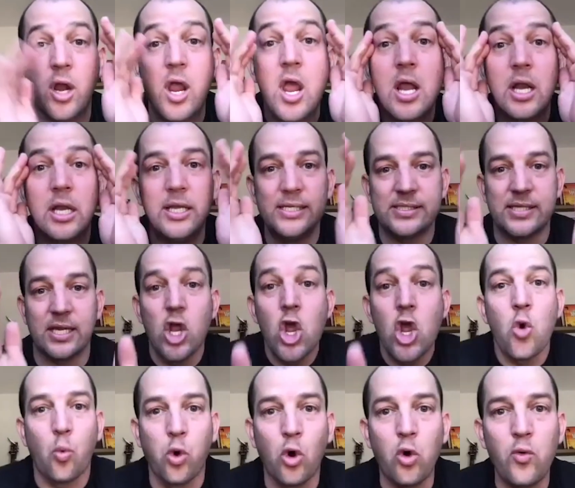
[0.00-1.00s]
listen,
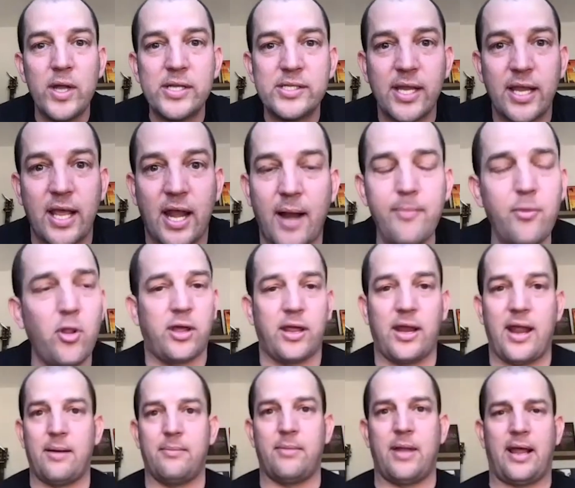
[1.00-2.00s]
we're wrestling. And I'm looking
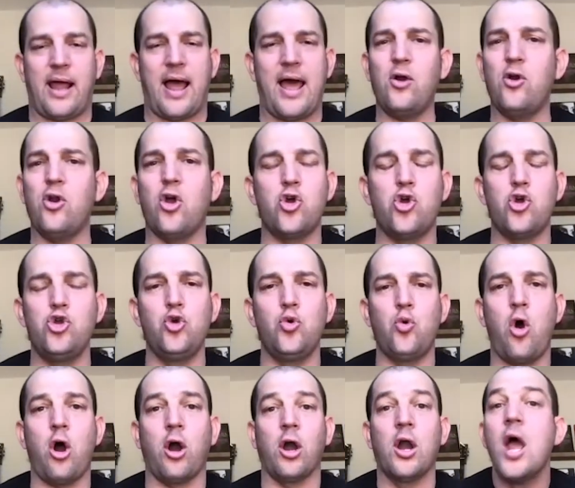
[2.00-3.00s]
at them like, I don't know who you
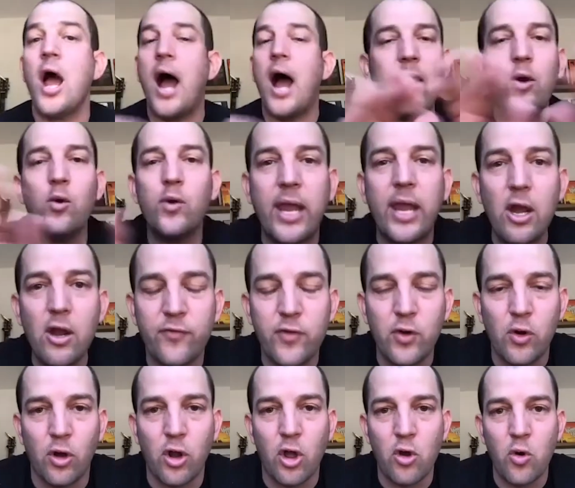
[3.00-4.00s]
are. I don't care if you
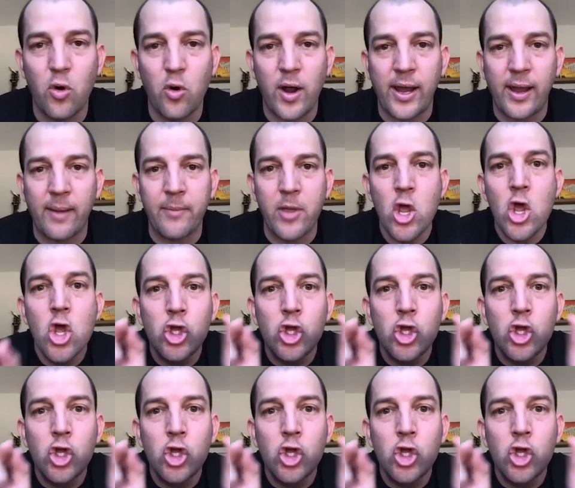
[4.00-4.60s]
don't know who I am.